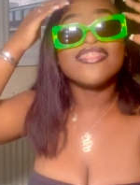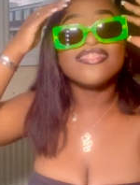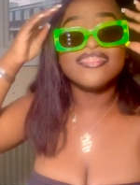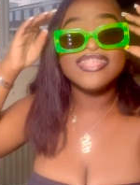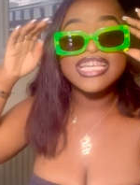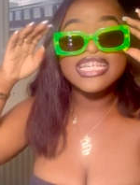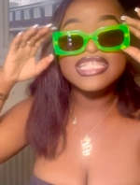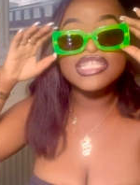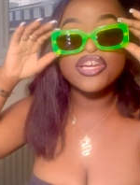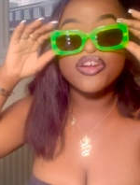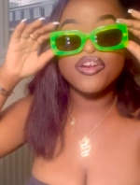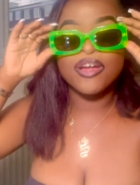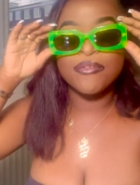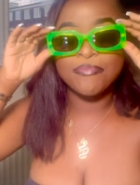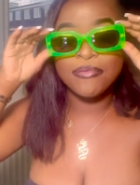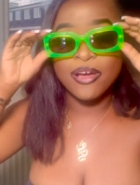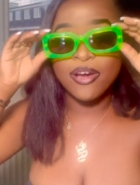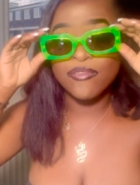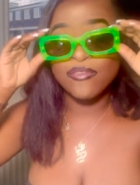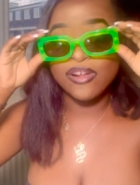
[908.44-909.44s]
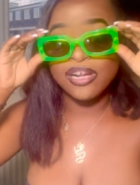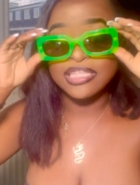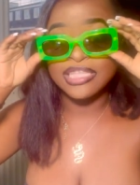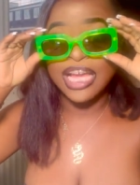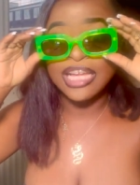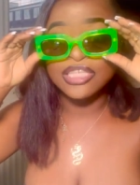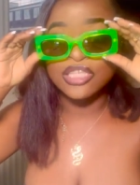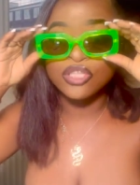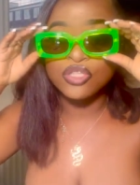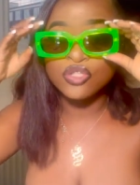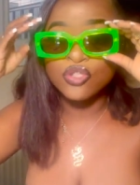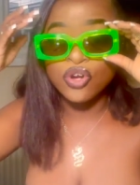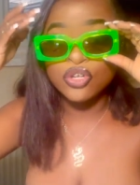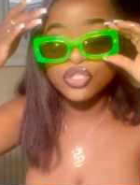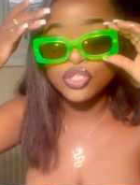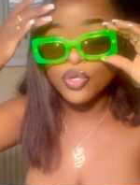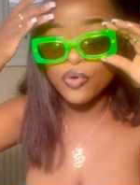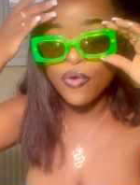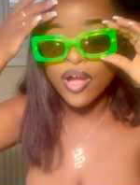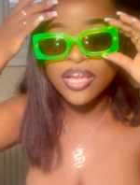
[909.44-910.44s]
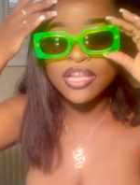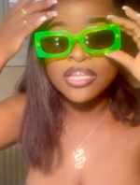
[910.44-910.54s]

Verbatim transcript: These are a pair of gloves I did not know I